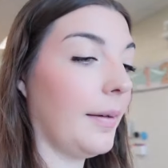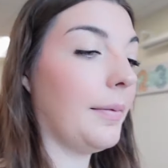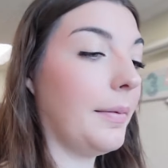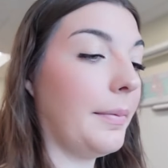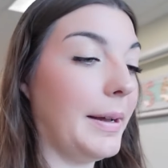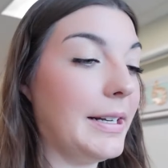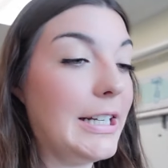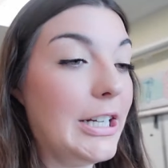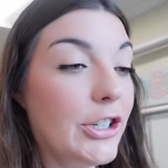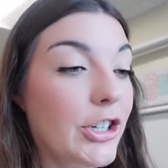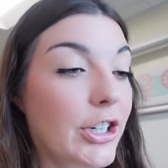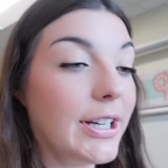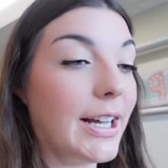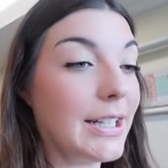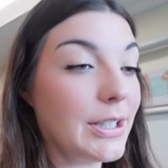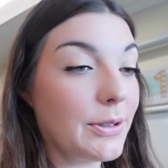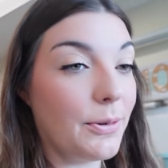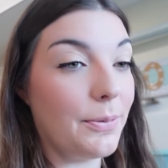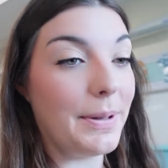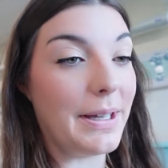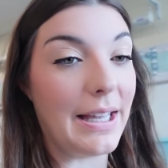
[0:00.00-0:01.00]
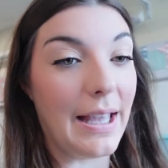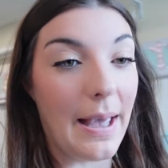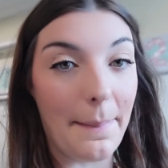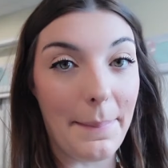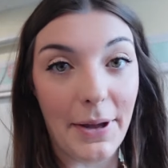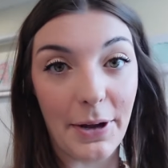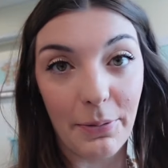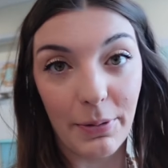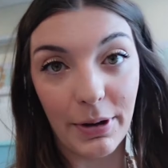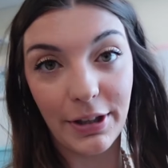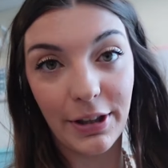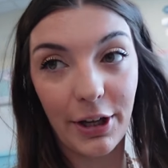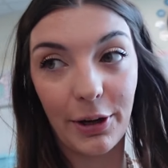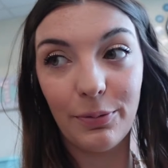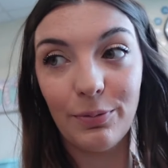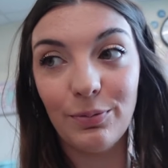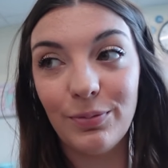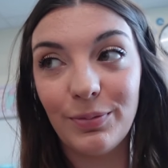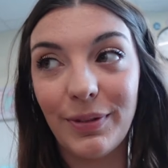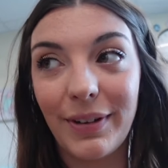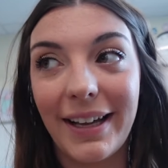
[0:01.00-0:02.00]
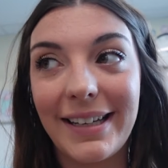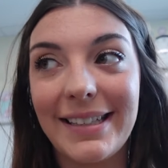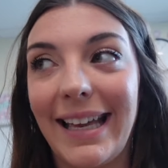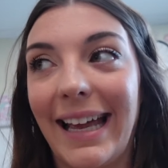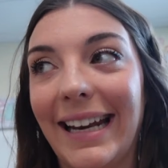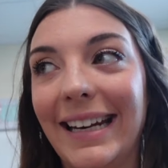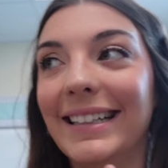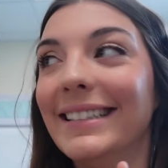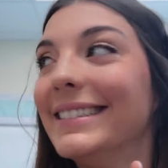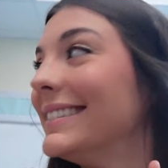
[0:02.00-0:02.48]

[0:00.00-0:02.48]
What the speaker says: my teacher desk will be a big one though. Excited.